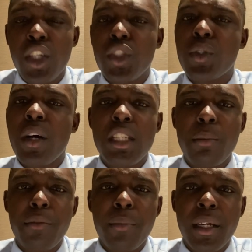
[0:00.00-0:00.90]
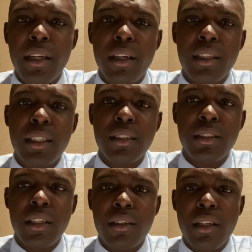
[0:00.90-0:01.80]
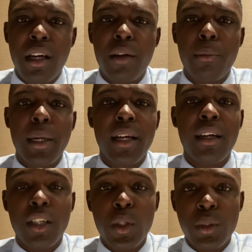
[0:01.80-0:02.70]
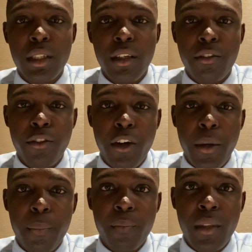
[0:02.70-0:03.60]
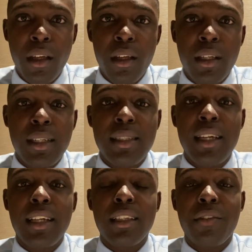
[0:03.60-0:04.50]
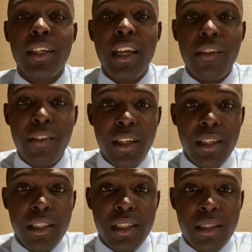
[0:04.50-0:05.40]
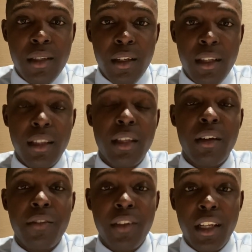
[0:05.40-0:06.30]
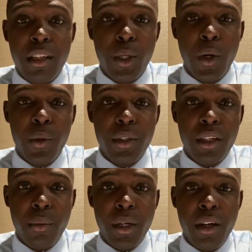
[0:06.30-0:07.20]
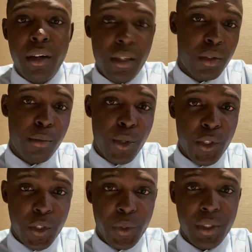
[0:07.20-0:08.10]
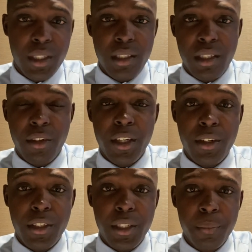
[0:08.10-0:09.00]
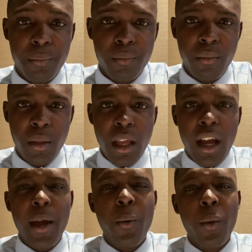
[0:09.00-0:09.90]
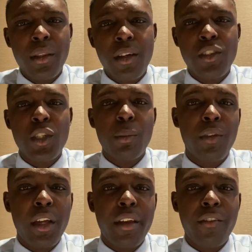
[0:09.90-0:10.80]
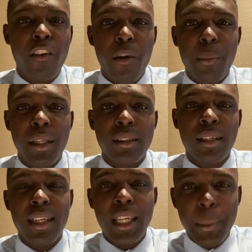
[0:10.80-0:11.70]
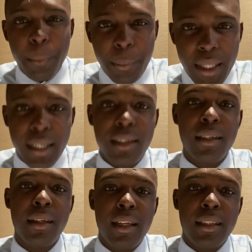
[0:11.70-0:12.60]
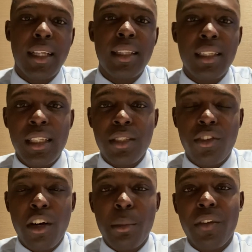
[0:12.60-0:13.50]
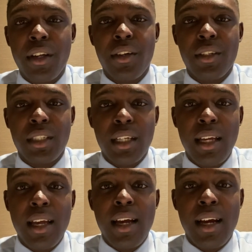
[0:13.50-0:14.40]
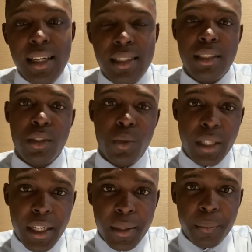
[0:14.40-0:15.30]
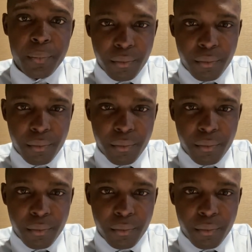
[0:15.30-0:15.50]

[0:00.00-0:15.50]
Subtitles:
draw some of my decision or my conclusion from the scientific evidence that are available out there regarding to both sources of energy, and what are some of the environmental impact that these form of energy has today.